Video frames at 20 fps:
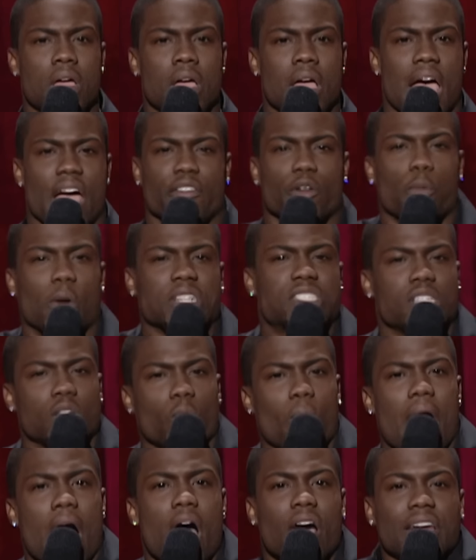Every once in a
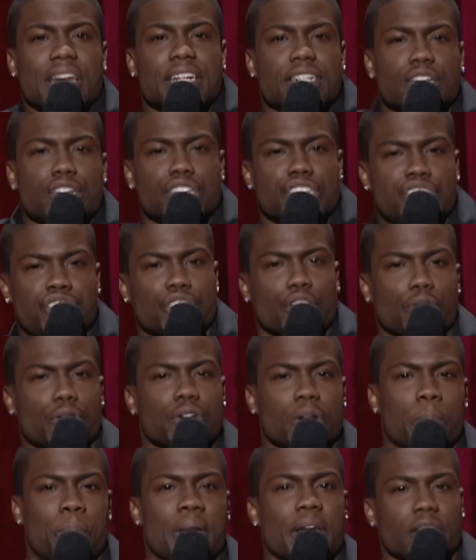while, I lend her a
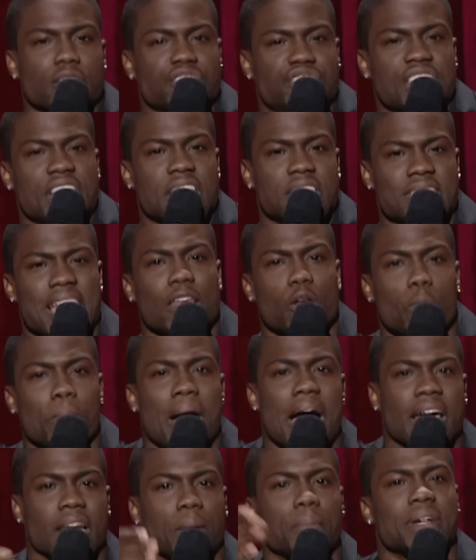shirt, a pair of jeans. I don't
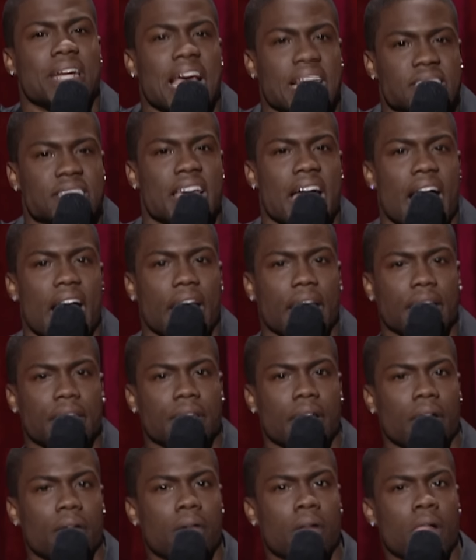mind, I'm a nice guy, you
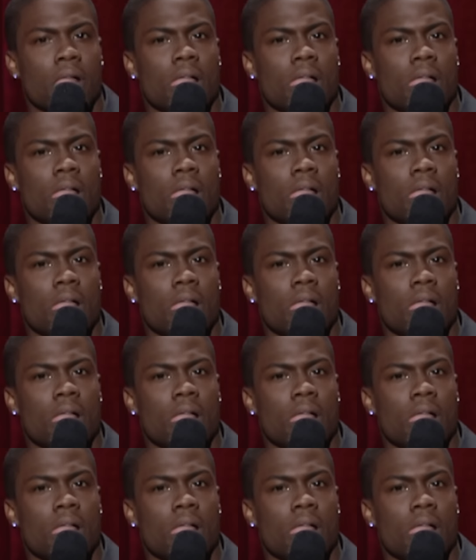know.